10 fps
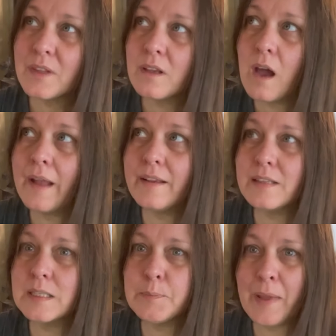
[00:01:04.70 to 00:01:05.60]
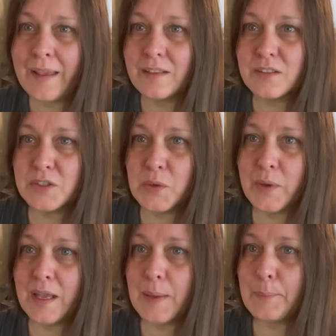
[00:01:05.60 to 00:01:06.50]
got a spice to
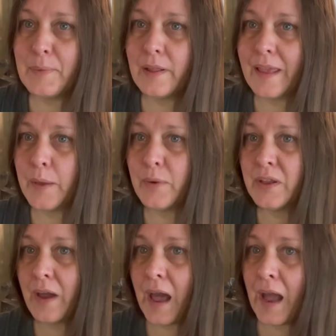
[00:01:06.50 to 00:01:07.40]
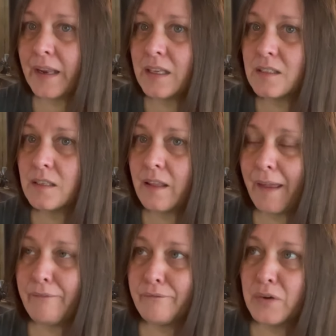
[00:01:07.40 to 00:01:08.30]
it, but like when you add it to
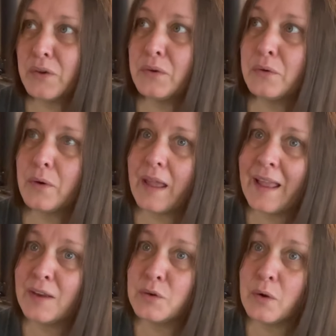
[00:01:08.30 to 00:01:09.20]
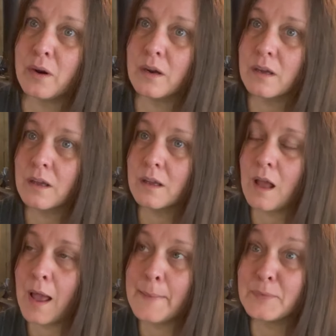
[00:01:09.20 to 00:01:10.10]
like fruit and or
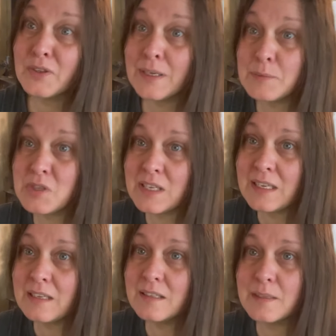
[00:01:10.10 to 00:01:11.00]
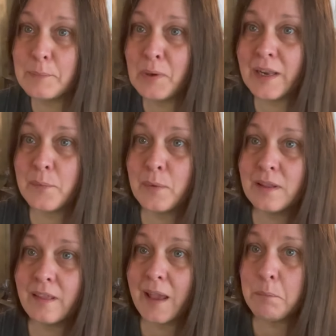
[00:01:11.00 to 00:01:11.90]
um, cream cheese and put it
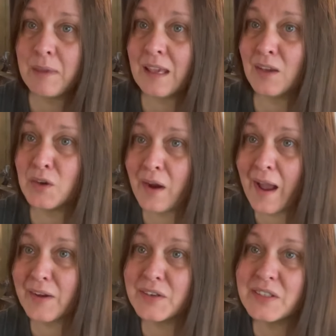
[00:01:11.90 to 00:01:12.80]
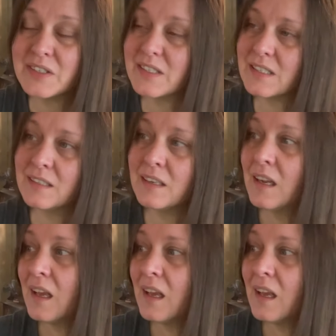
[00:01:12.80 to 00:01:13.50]
with like meat and crackers and